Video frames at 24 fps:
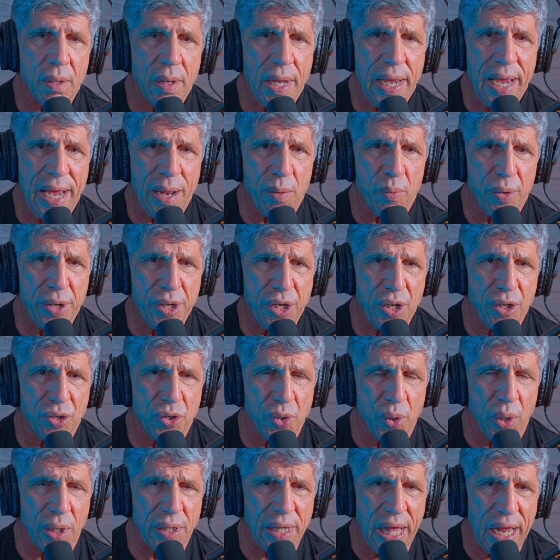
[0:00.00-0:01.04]
And when you
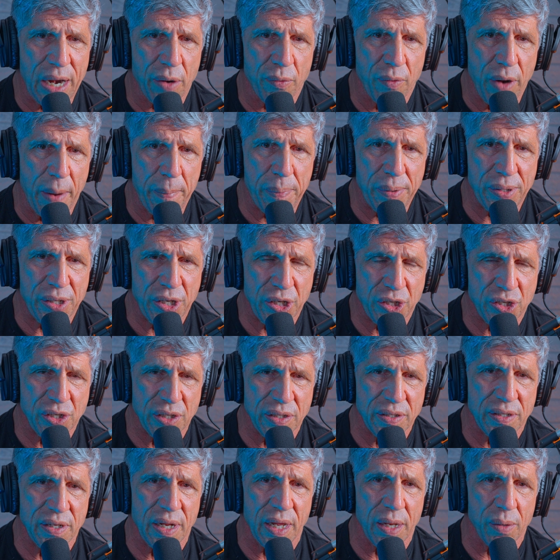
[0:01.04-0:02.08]
do a lot of
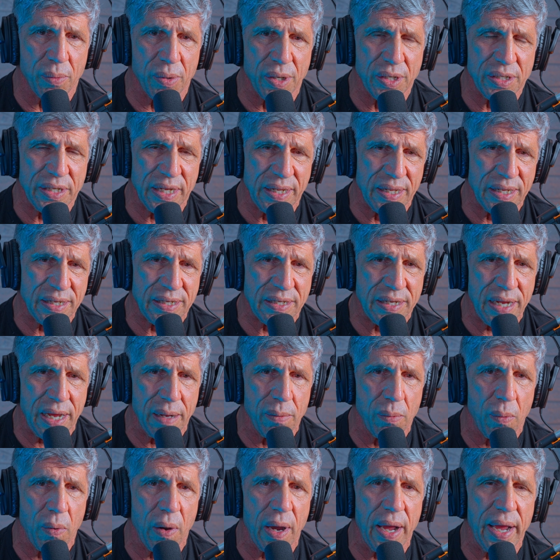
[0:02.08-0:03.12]
repetitions, in other words, in the
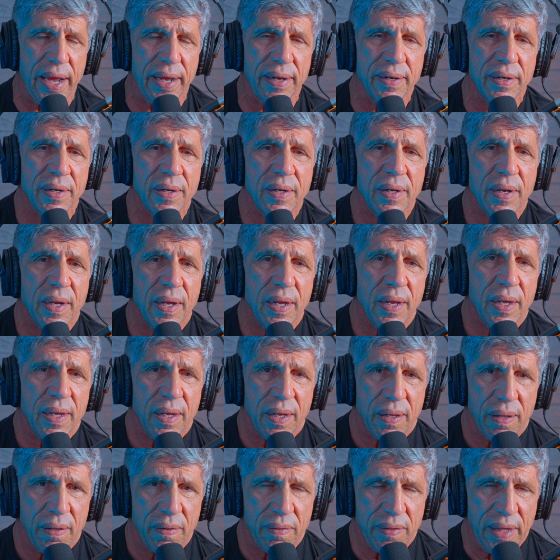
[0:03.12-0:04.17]
same way,
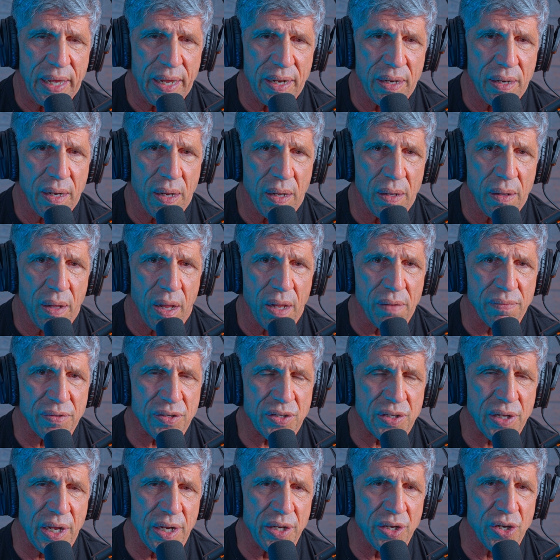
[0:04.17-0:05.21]
then all of a
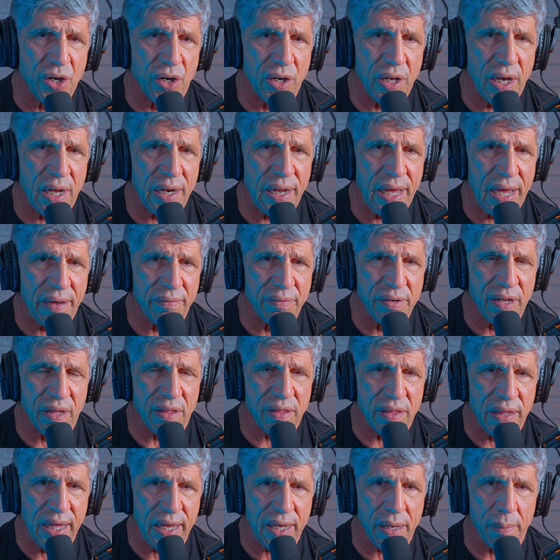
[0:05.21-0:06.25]
sudden you're not having to
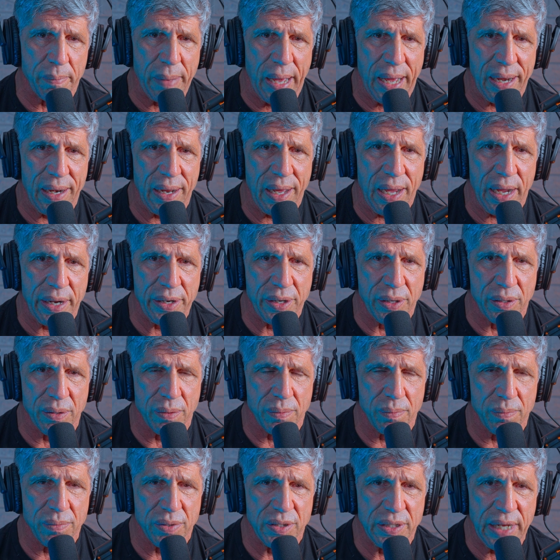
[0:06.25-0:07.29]
think about how
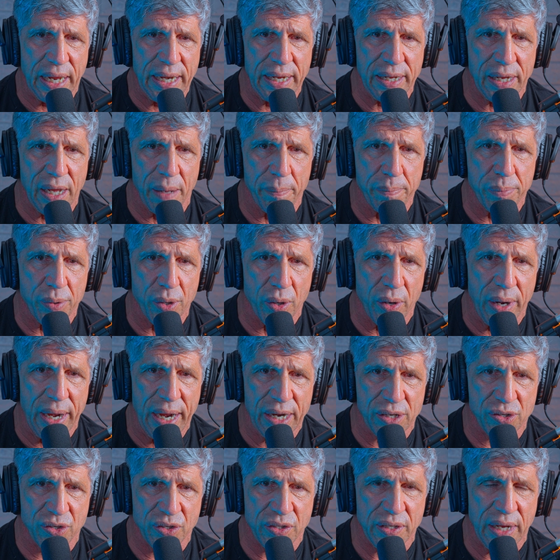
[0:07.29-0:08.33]
you're setting up your
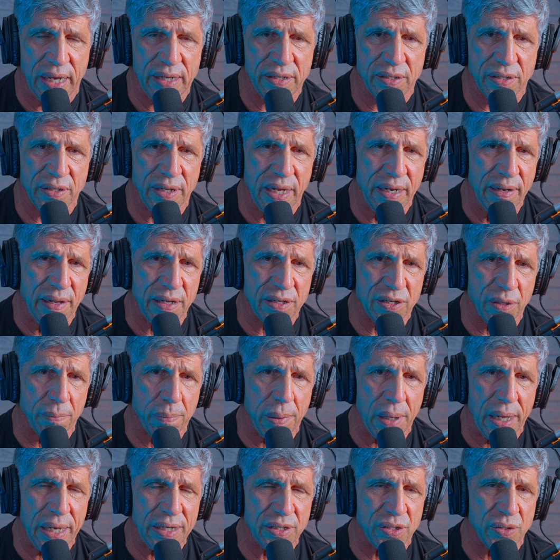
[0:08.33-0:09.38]
exercises. And this
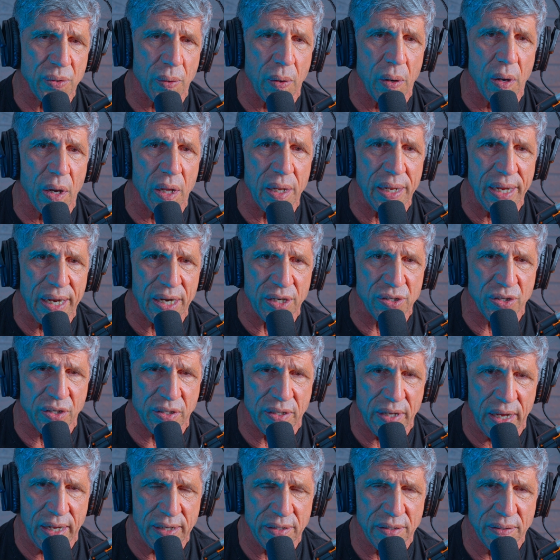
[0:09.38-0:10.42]
applies to all
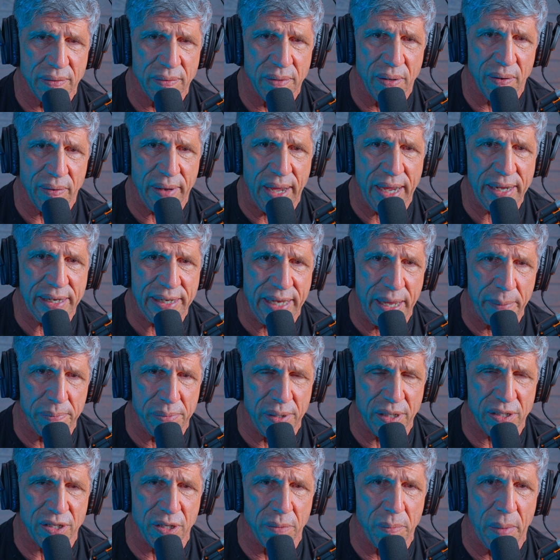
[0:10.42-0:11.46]
exercise. Okay? Keep
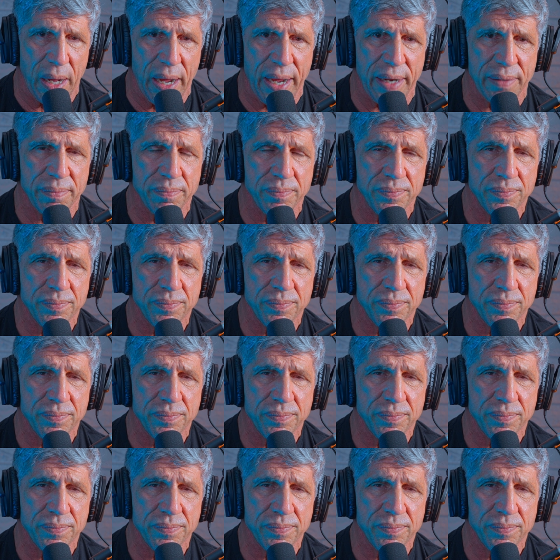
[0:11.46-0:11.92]
this in mind.